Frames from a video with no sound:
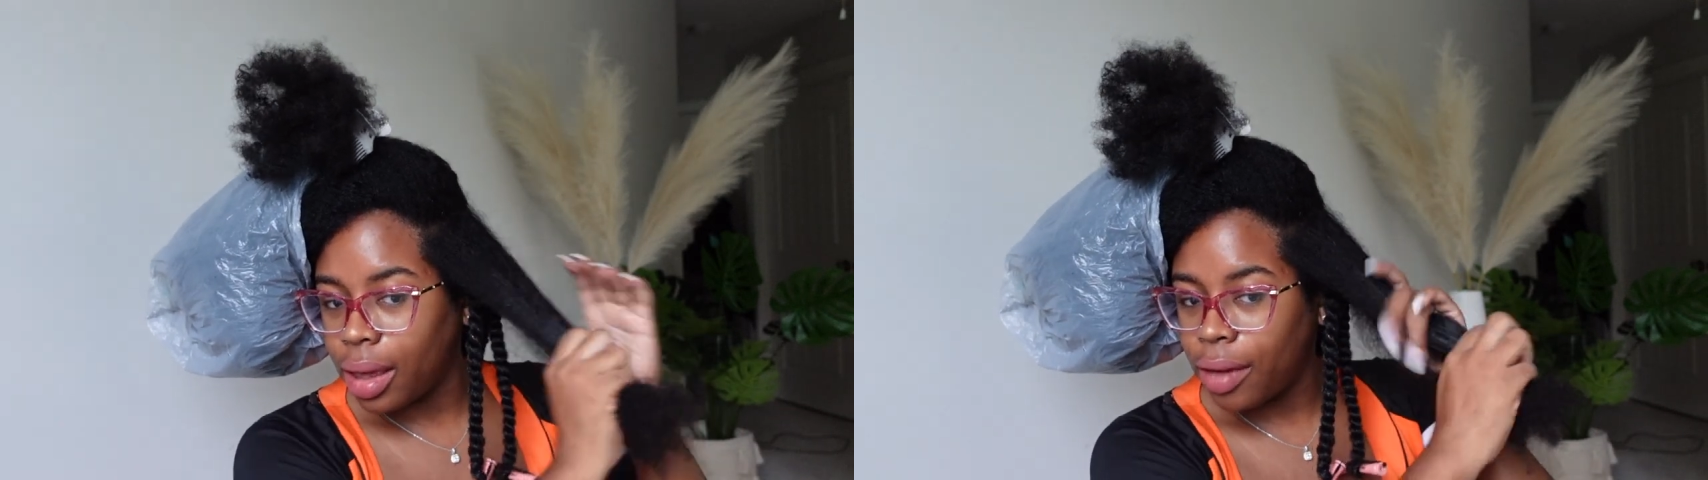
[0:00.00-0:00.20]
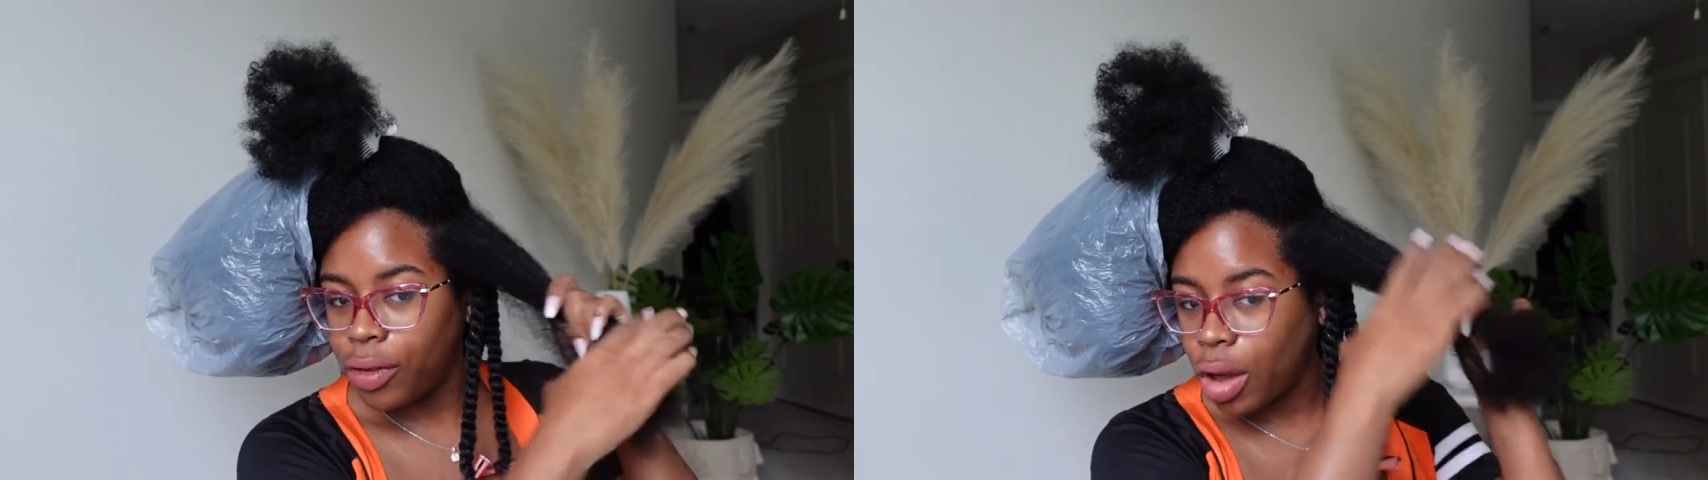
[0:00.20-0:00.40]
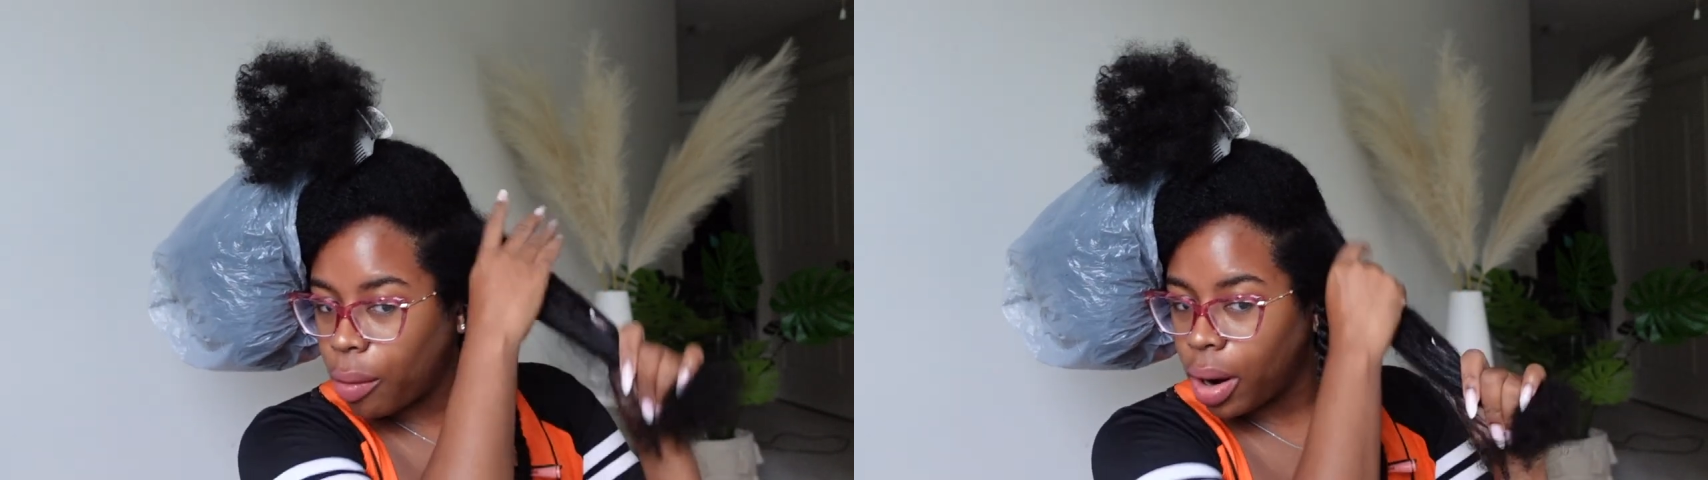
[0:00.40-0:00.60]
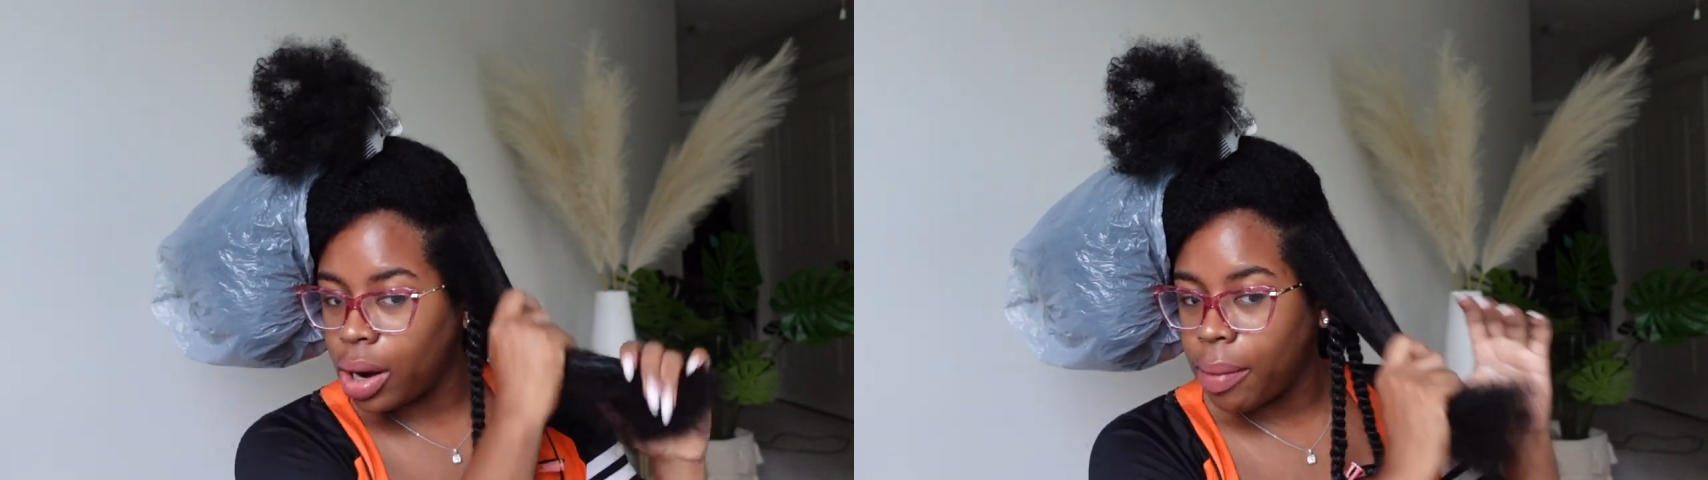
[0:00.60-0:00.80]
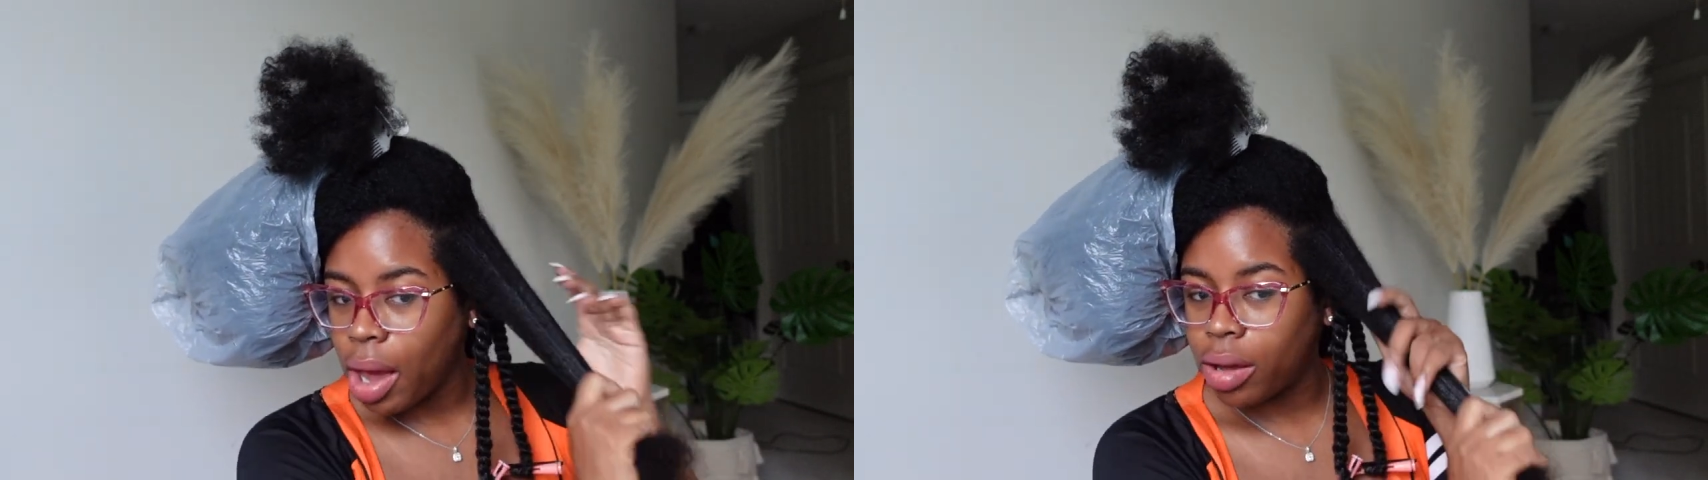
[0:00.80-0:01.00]
if you're
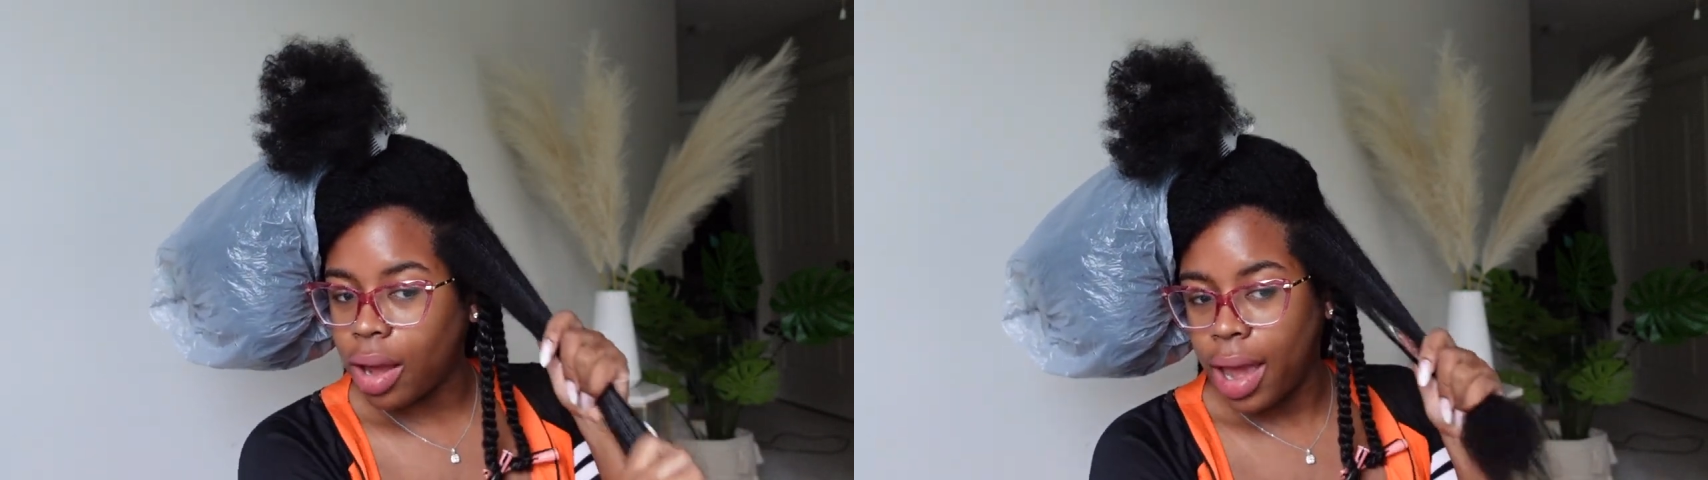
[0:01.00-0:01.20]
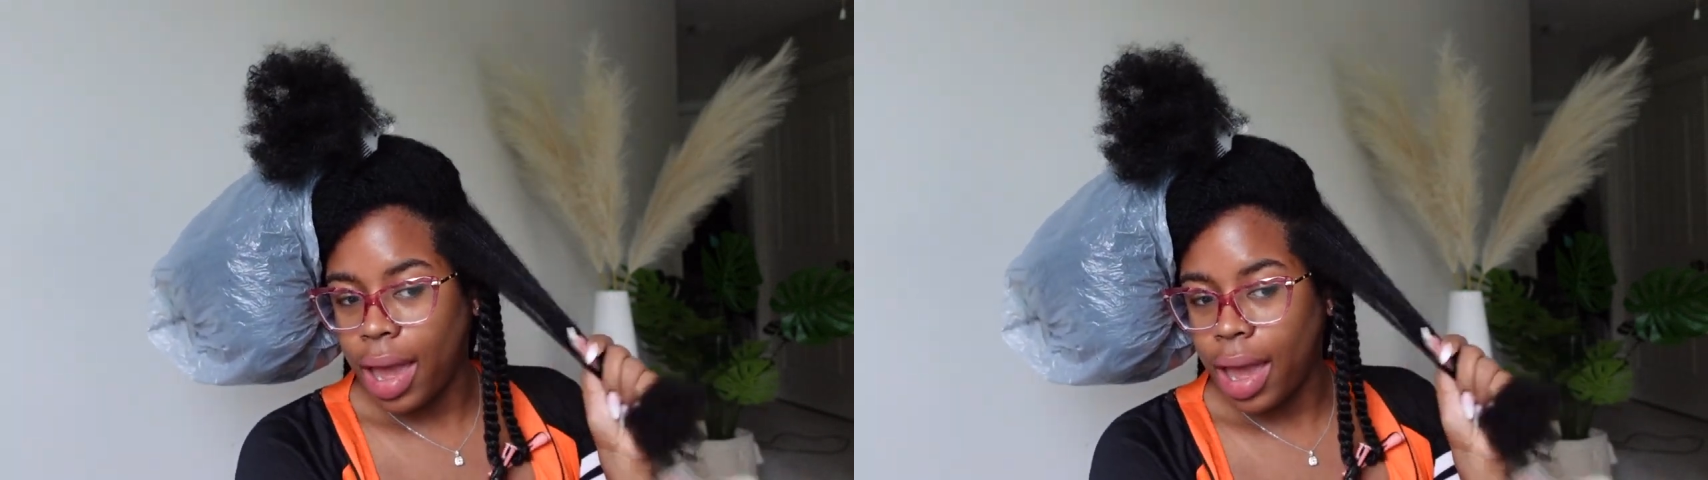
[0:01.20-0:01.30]
worried about your